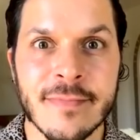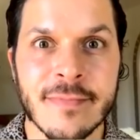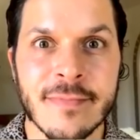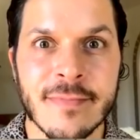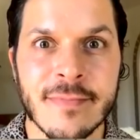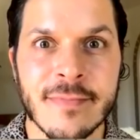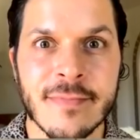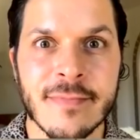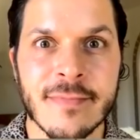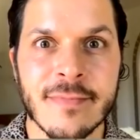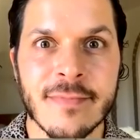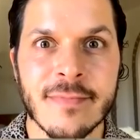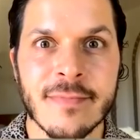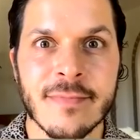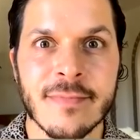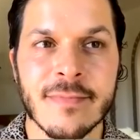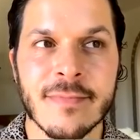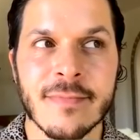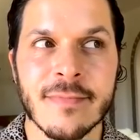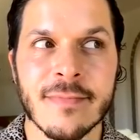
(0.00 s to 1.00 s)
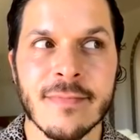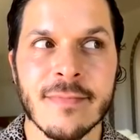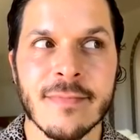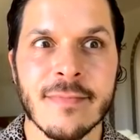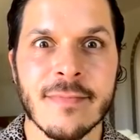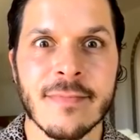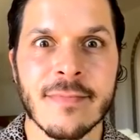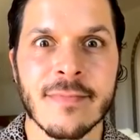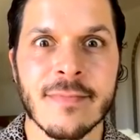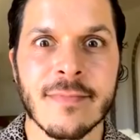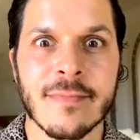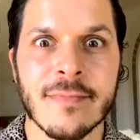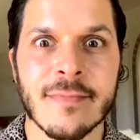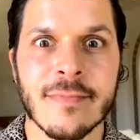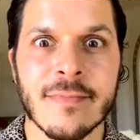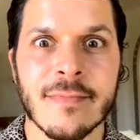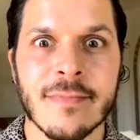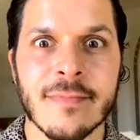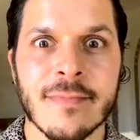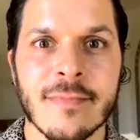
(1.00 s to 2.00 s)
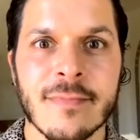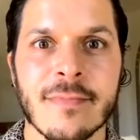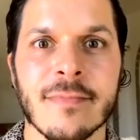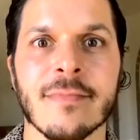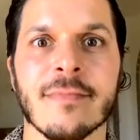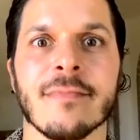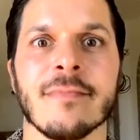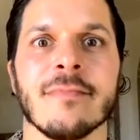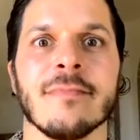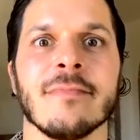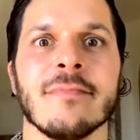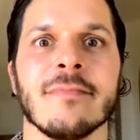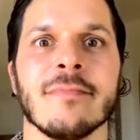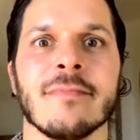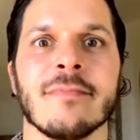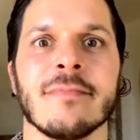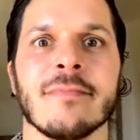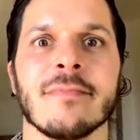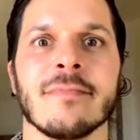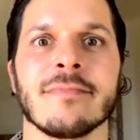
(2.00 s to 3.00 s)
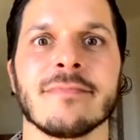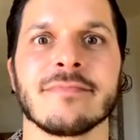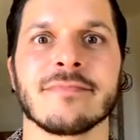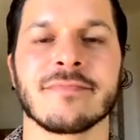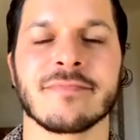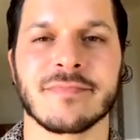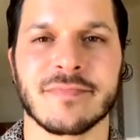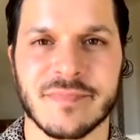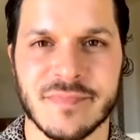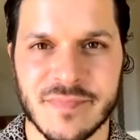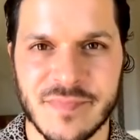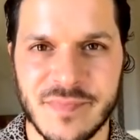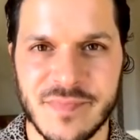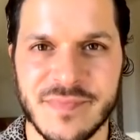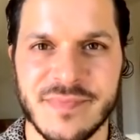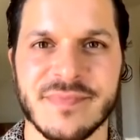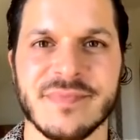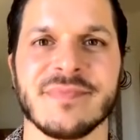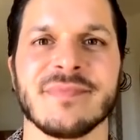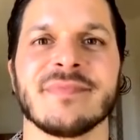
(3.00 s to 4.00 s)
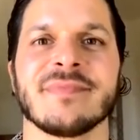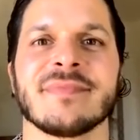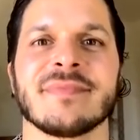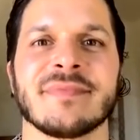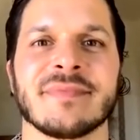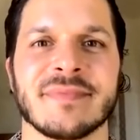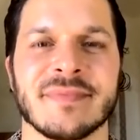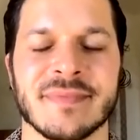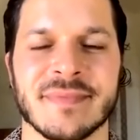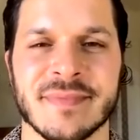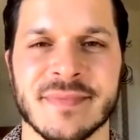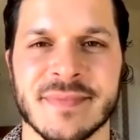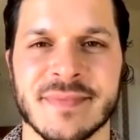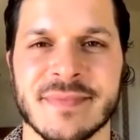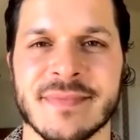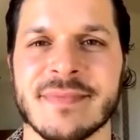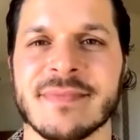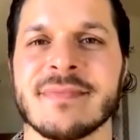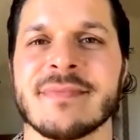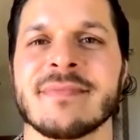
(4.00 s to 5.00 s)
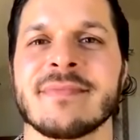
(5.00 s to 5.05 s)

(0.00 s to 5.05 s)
This person isn't speaking.